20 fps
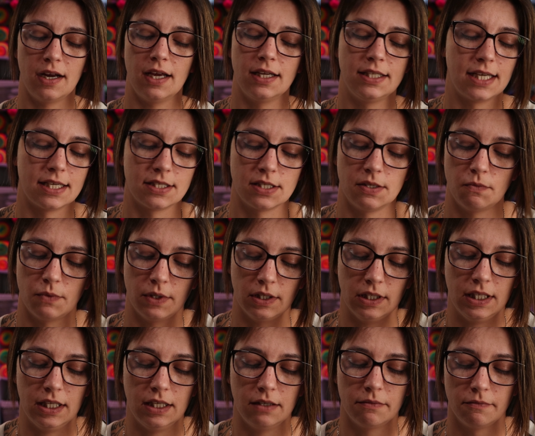It doesn't
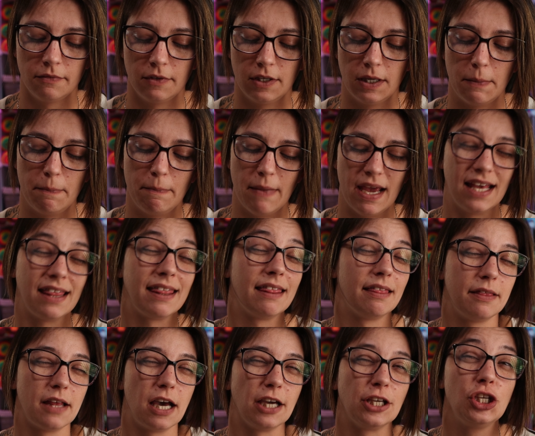really make
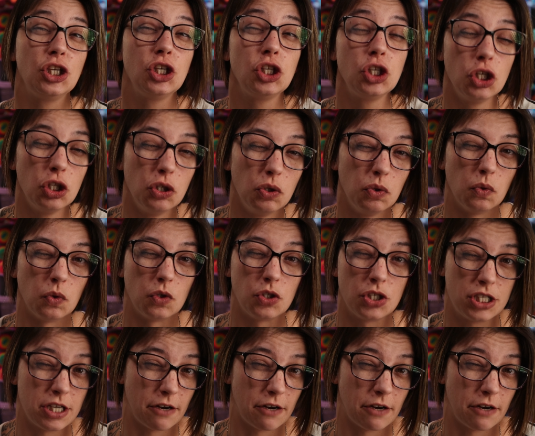a huge